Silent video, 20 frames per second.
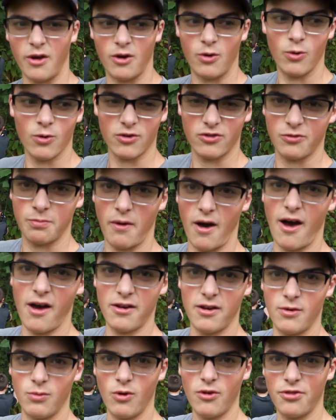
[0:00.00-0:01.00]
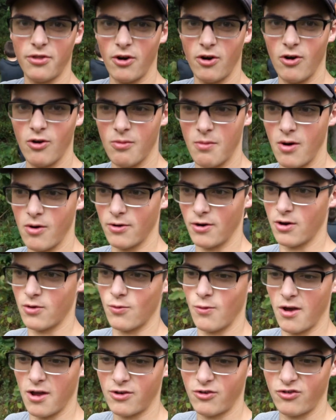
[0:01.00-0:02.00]
corresponded with the homeowner,
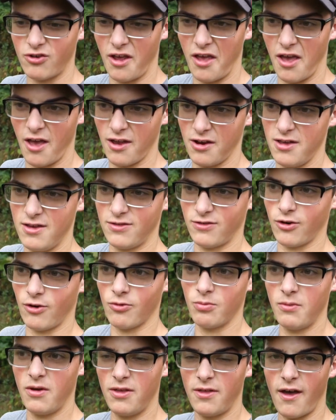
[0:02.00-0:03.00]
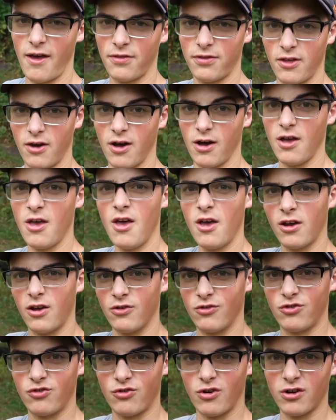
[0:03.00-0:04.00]
Rich, and he told me that the
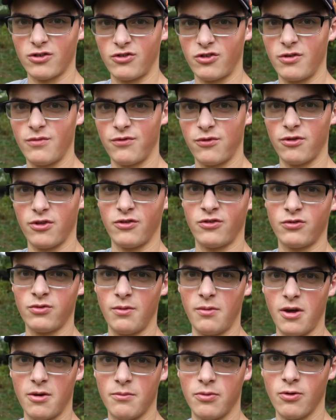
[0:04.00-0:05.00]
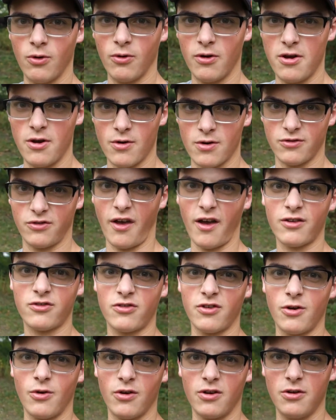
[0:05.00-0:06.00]
construction for the swimming pool here is
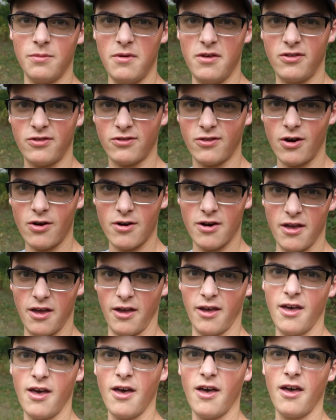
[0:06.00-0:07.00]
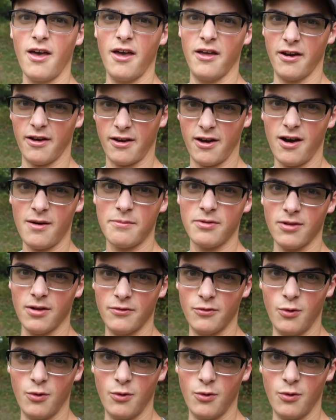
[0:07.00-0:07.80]
actually going to be starting in a couple of